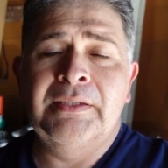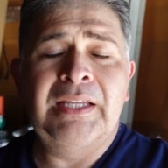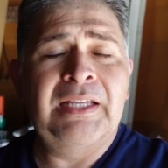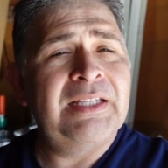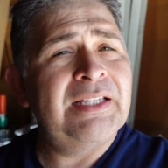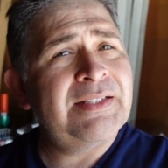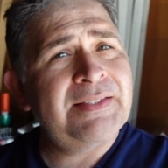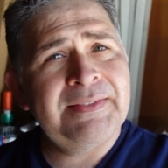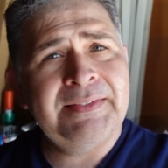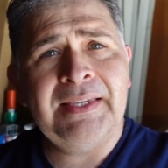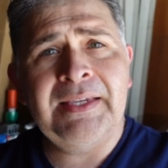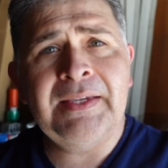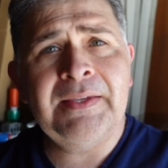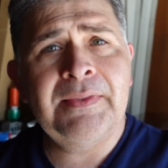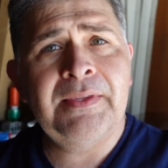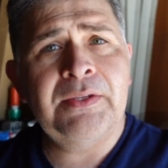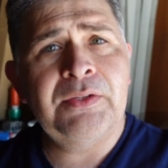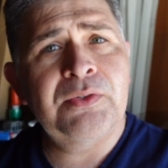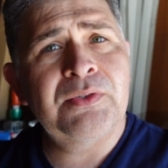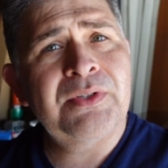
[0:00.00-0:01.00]
Now let's say
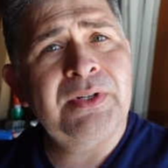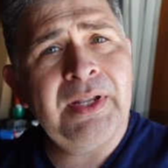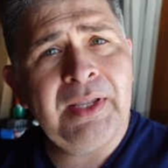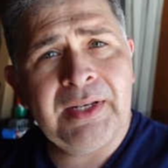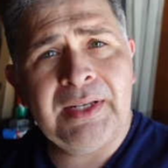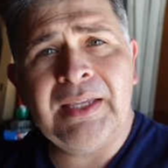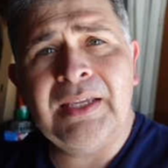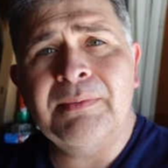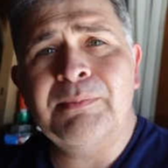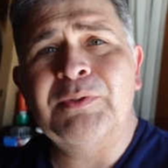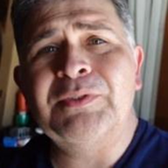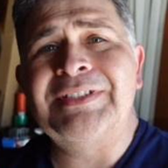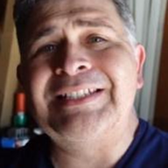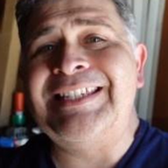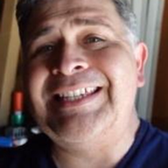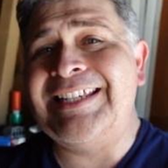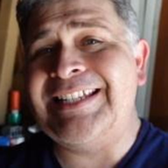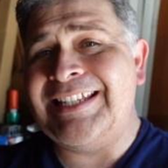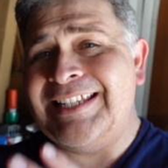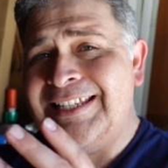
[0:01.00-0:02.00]
that you're not able to
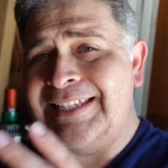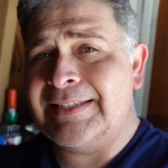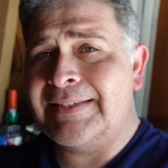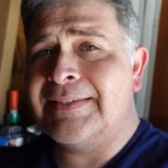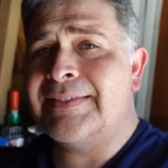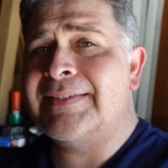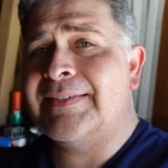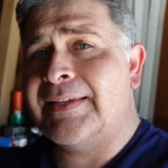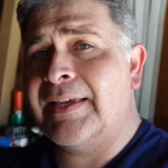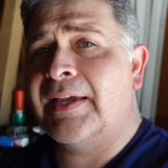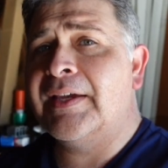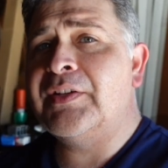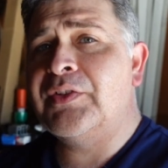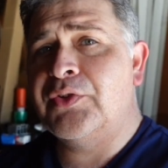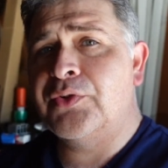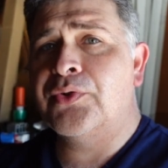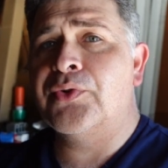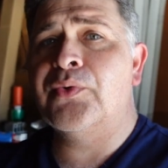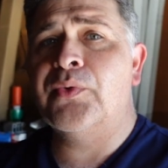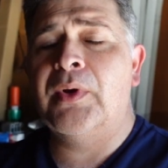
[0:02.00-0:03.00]
get inside
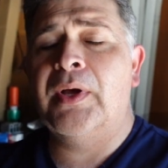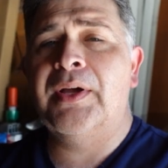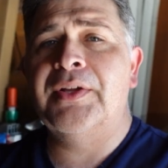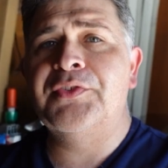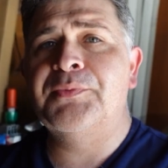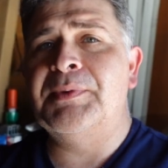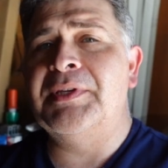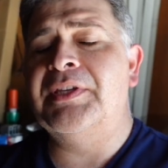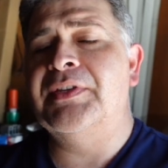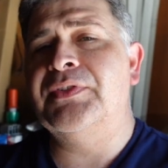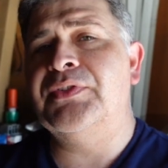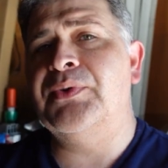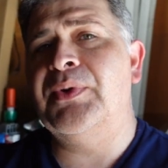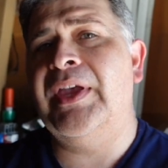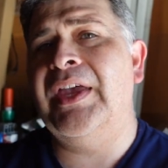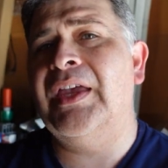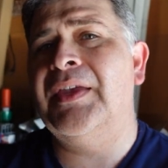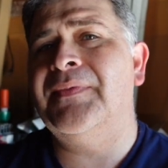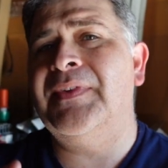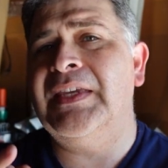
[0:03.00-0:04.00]
your garage because you
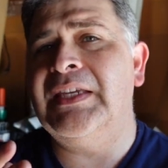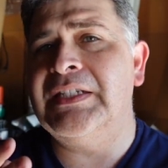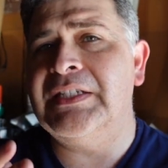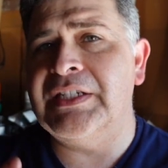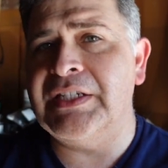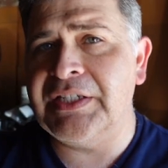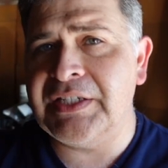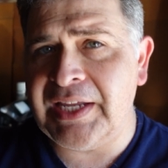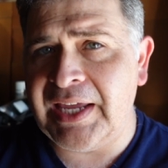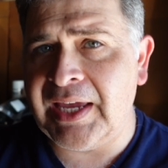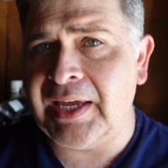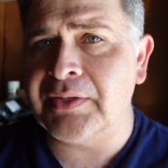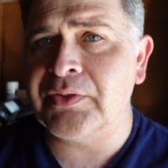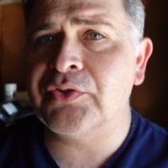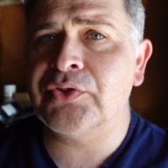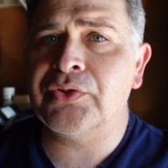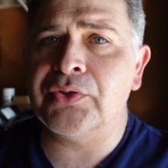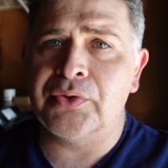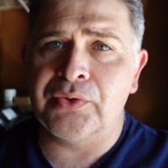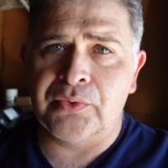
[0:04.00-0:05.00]
have a
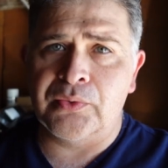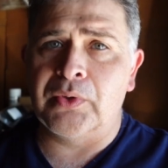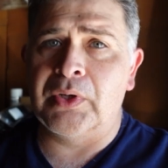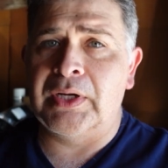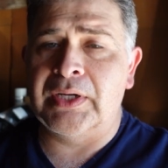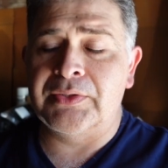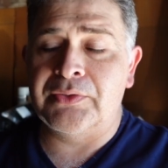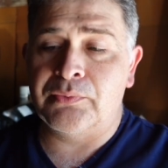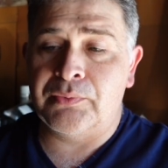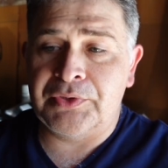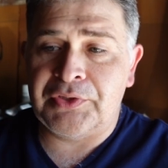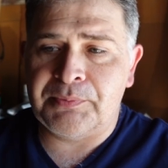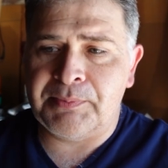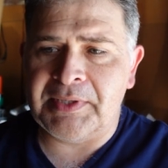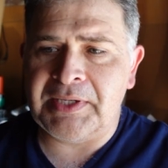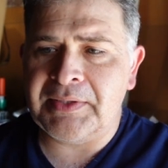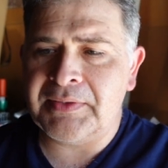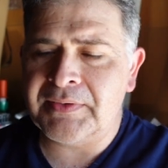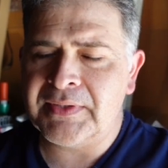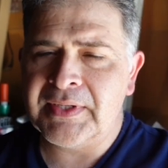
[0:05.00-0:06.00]
detached garage, which
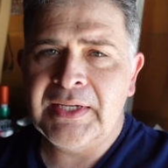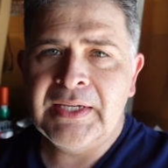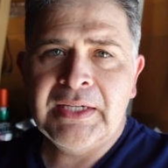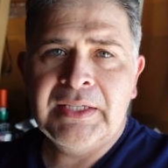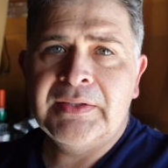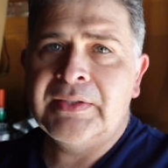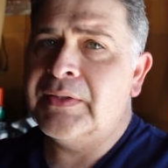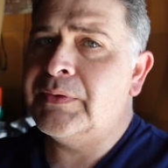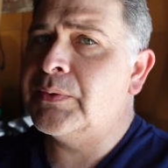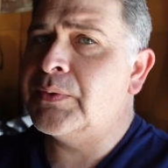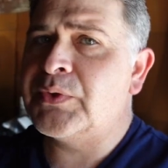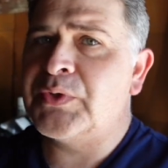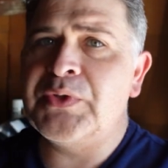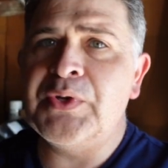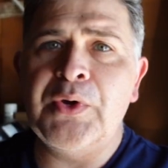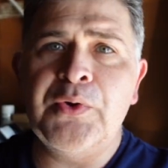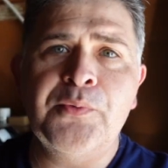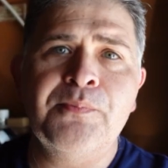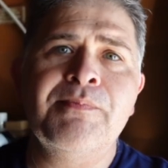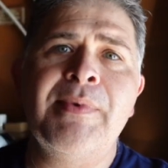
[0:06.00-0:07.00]
means that there's
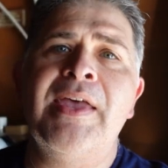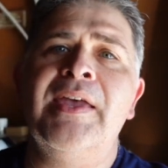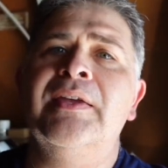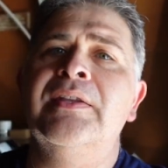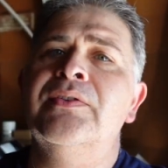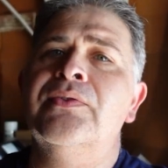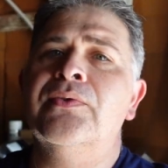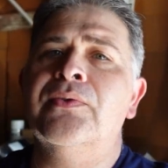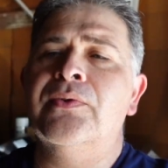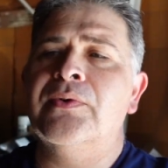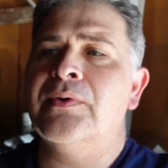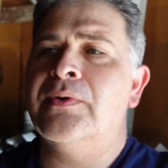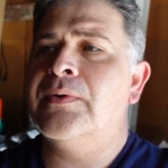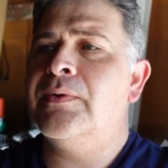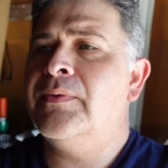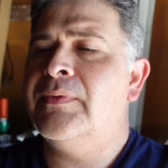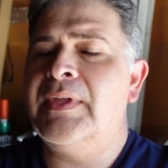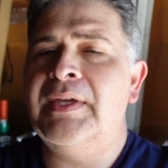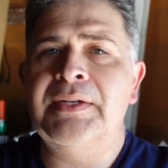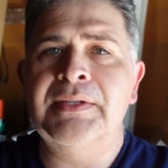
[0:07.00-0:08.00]
no man
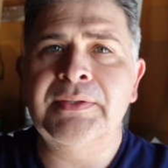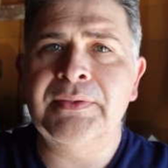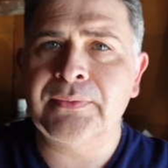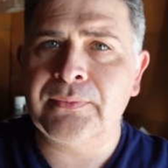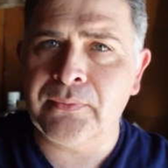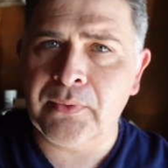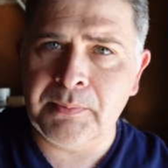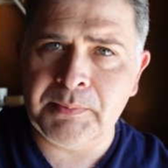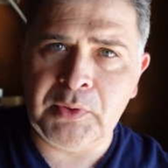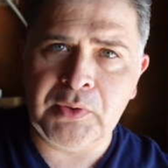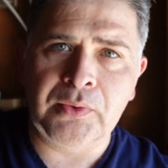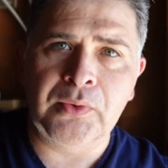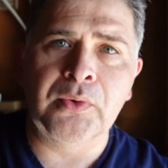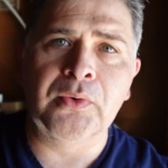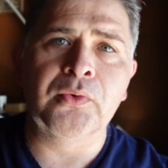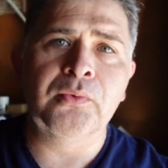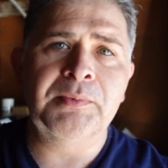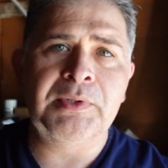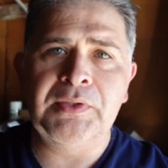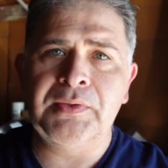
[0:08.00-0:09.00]
door that is from your
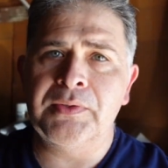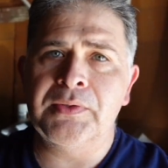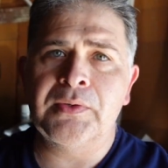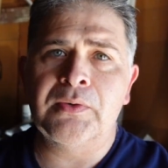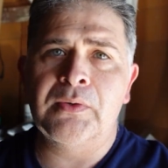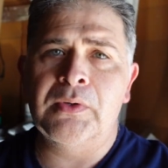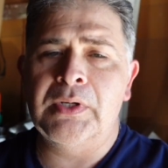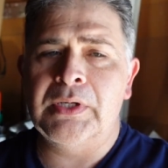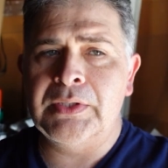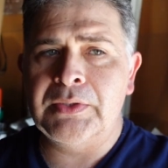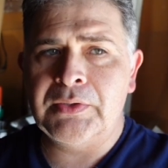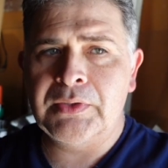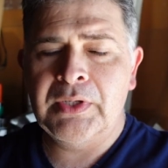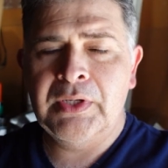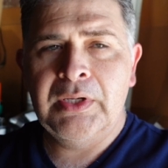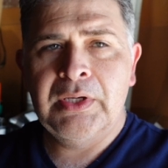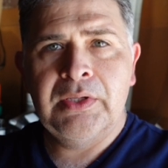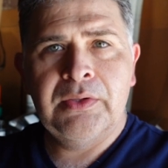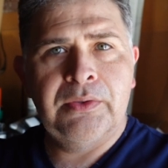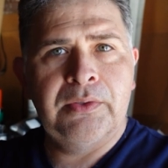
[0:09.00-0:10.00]
home into the garage.
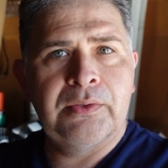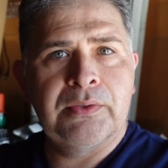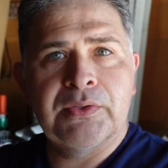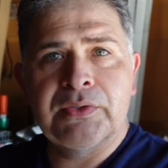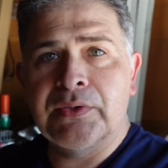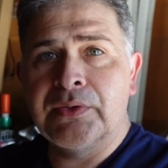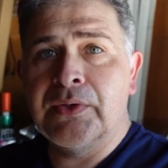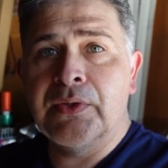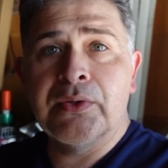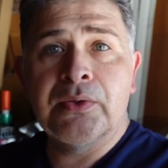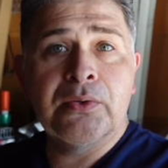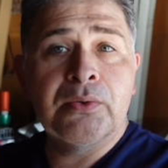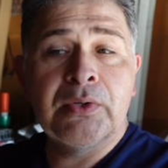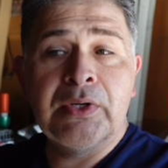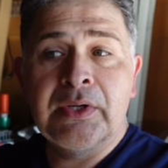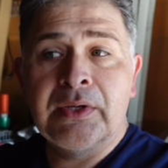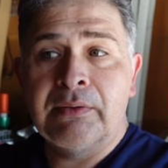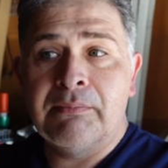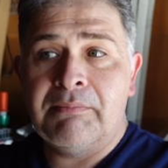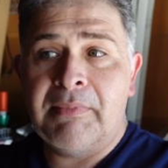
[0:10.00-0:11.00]
There is no
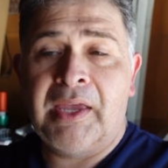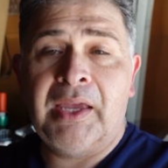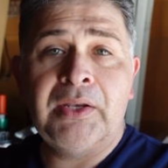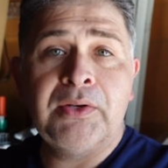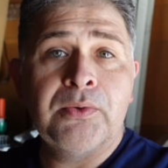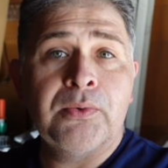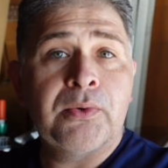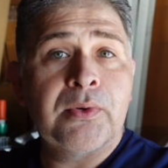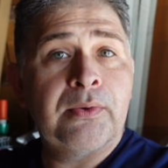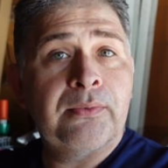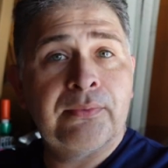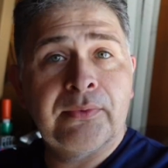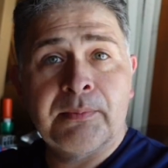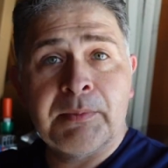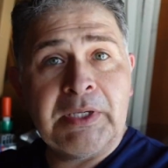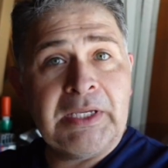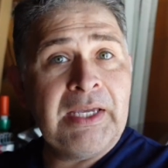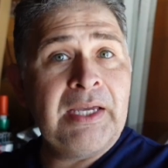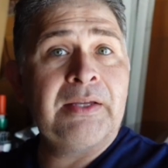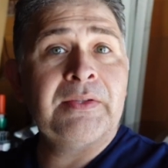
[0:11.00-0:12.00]
man door from
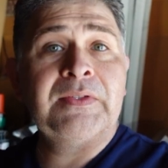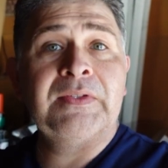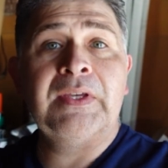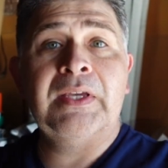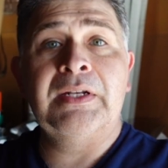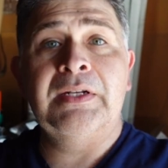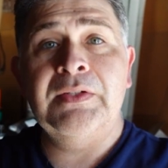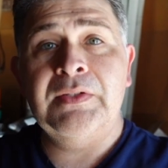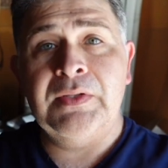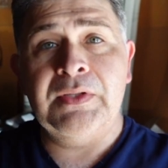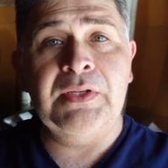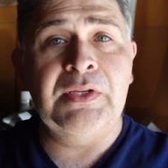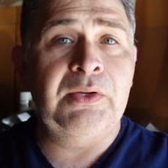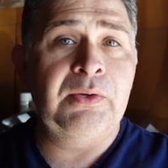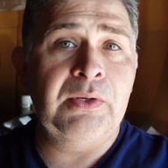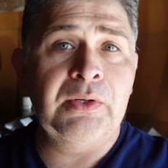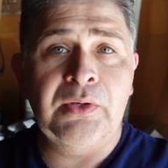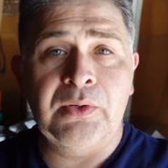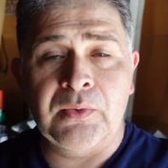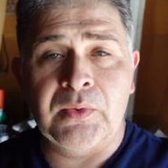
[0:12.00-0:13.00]
the outside into the
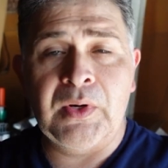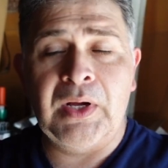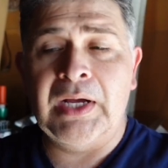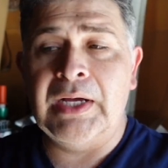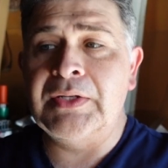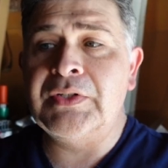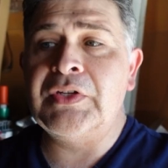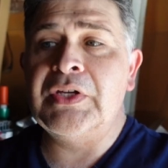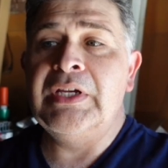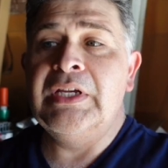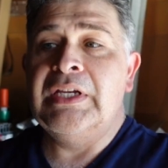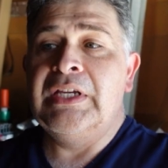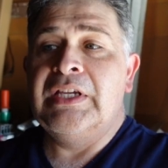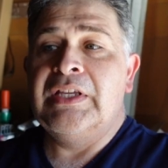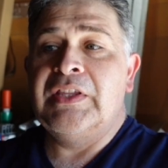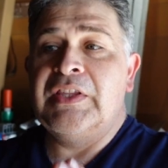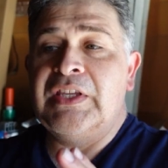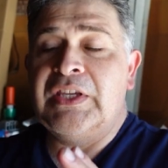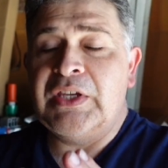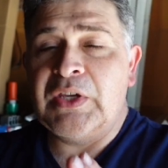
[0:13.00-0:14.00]
garage.
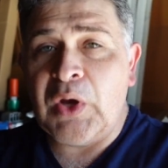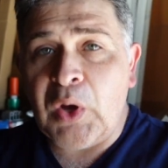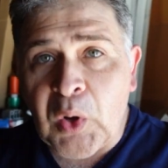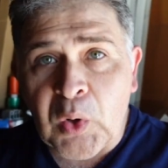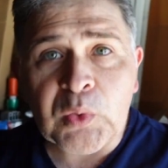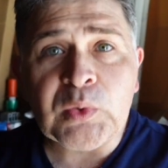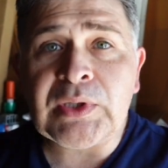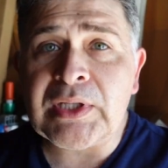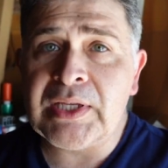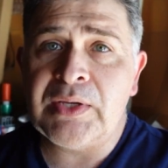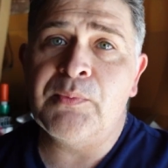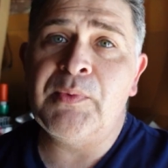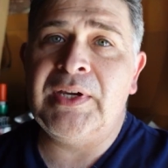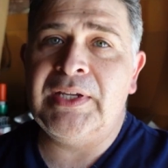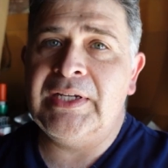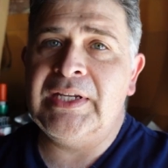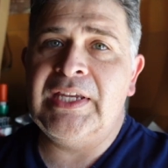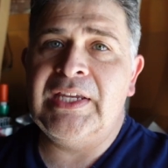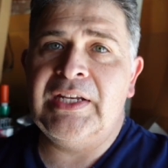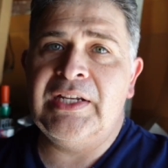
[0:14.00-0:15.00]
The only
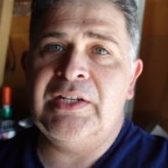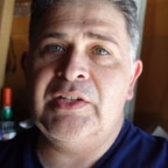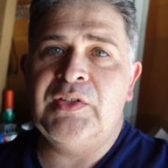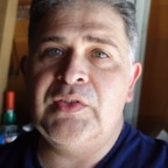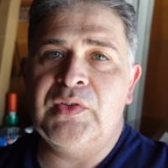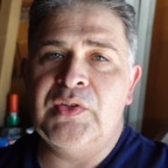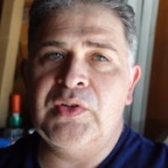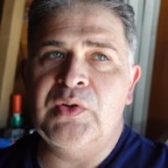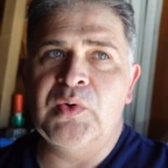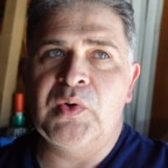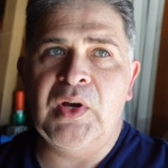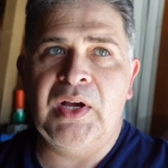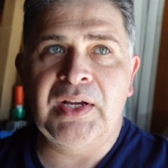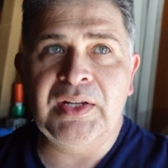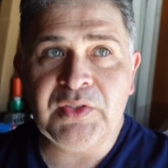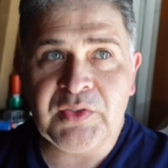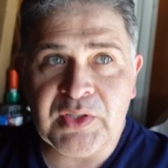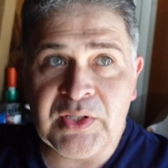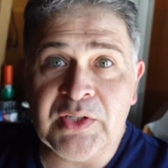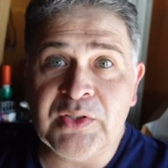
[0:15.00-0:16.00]
way to get into the
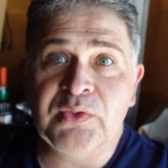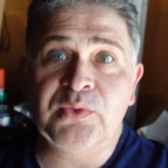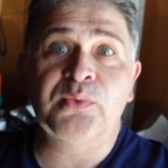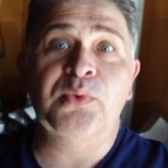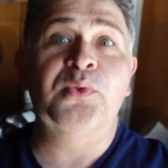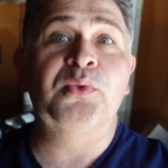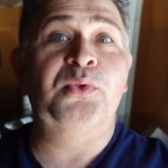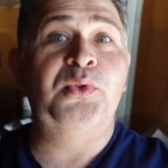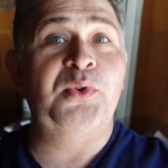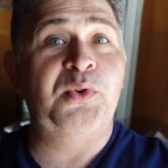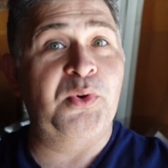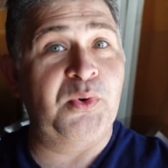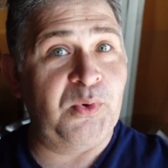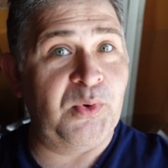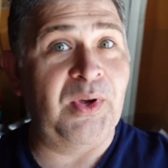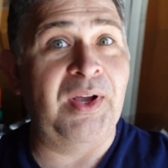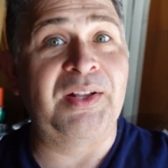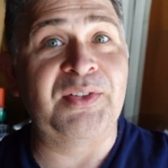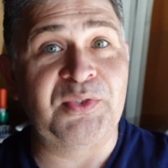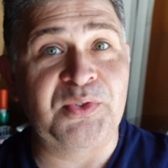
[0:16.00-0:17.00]
garage is through the
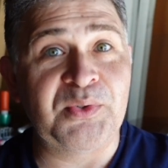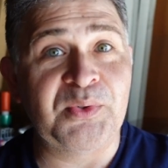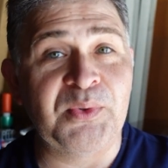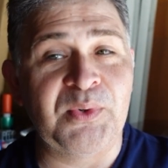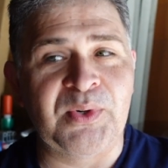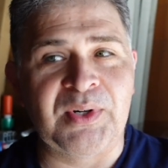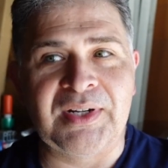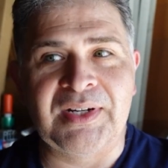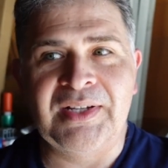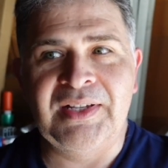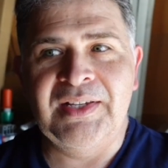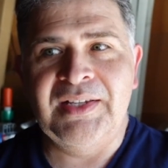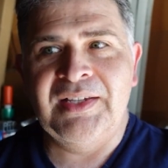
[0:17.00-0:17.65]
garage door.